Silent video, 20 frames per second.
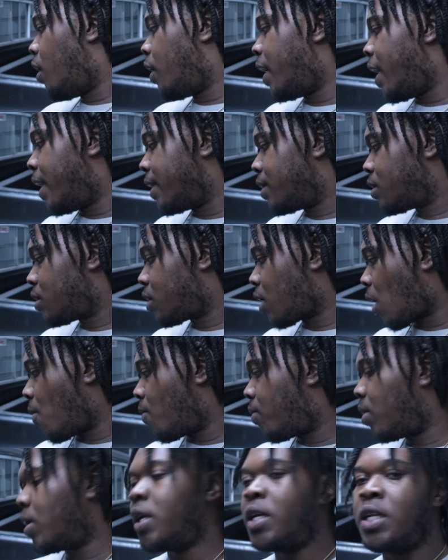That's
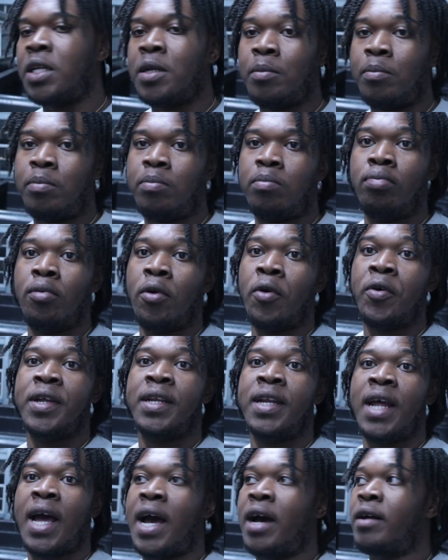completely
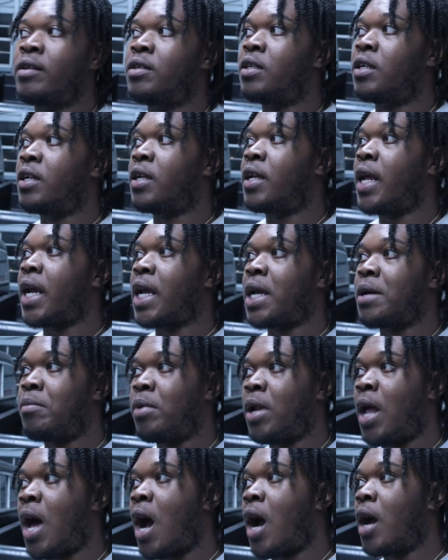broken down to the naked
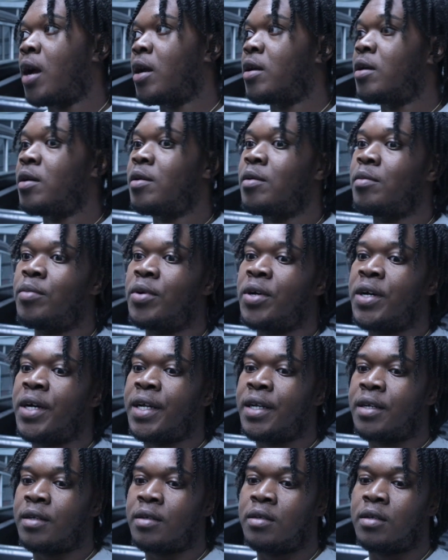block,
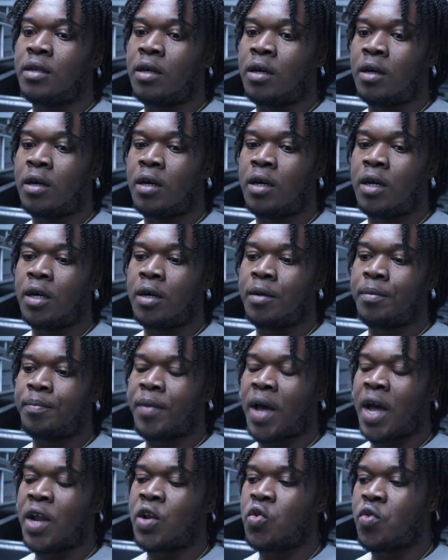but
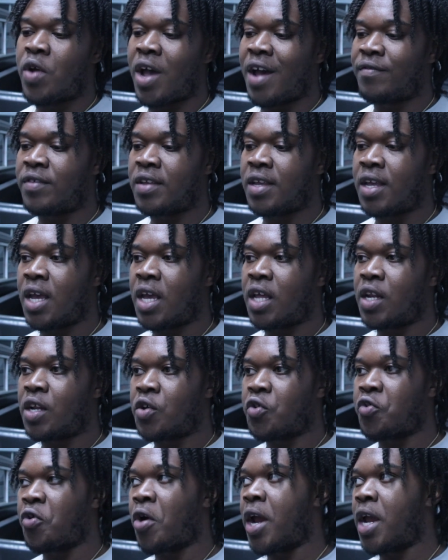I do have to get the
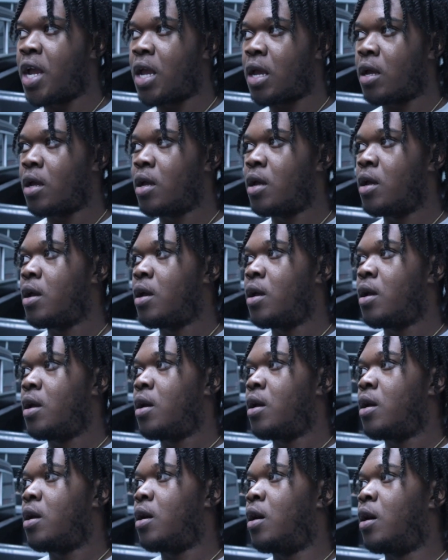crank,
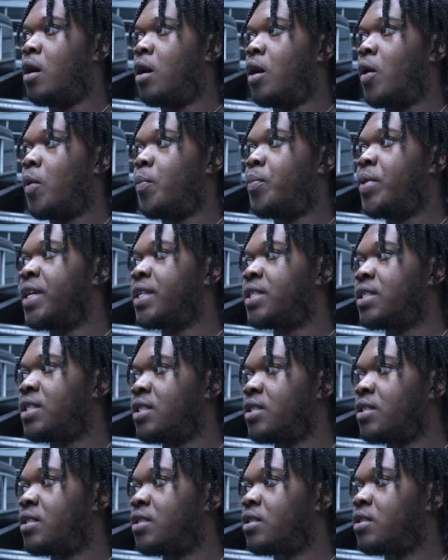
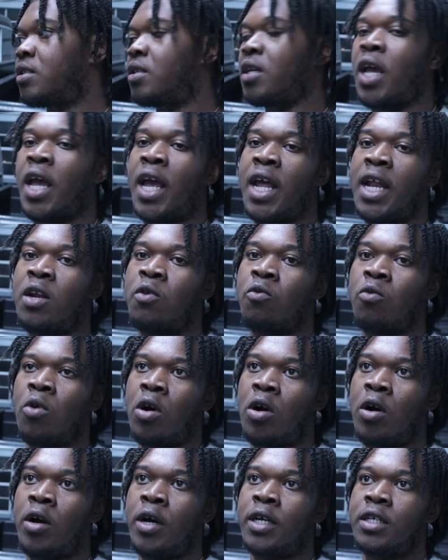pistons, and the
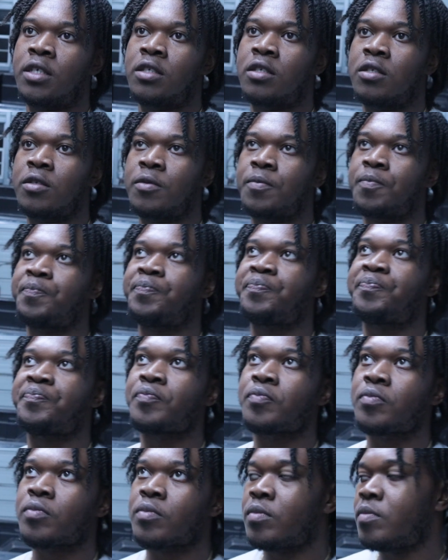rods.
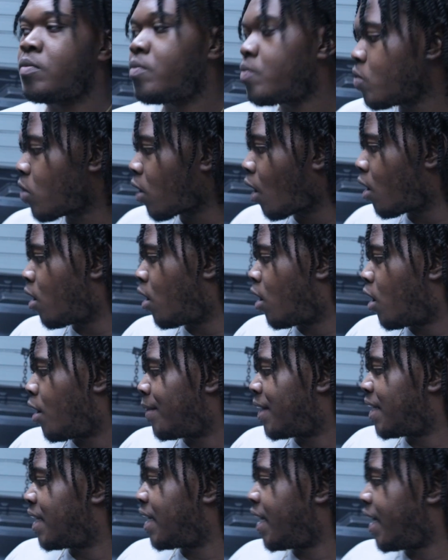
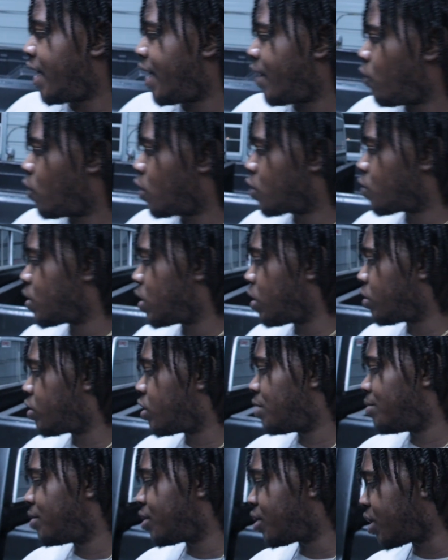And then once we go
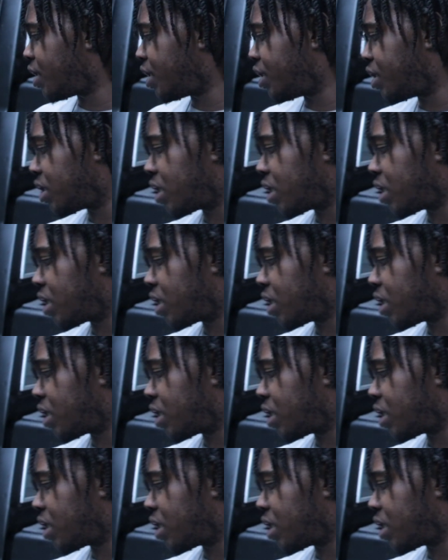to the machine